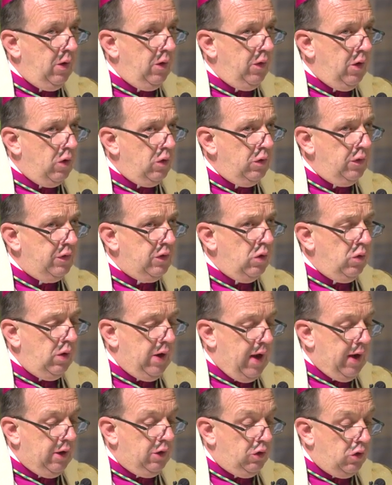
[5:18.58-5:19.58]
those who
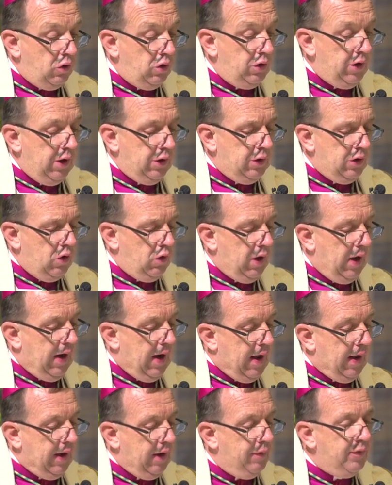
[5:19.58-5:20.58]
led good and holy
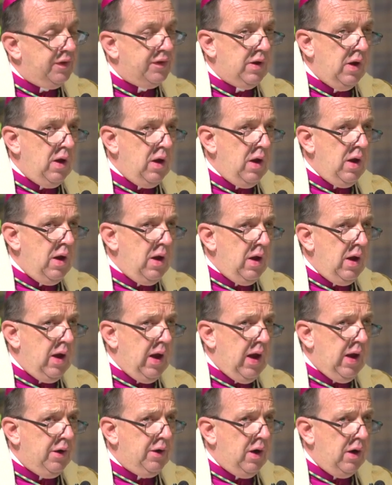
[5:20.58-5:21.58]
lives
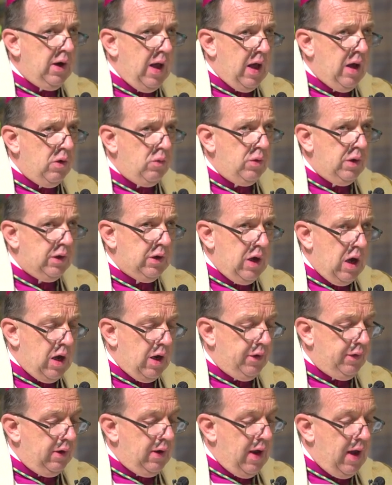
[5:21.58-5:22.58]
and are now with
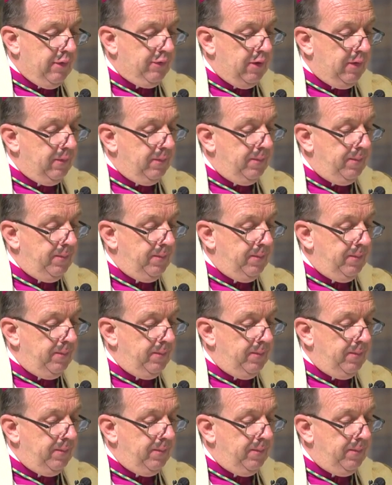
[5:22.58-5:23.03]
God in heaven.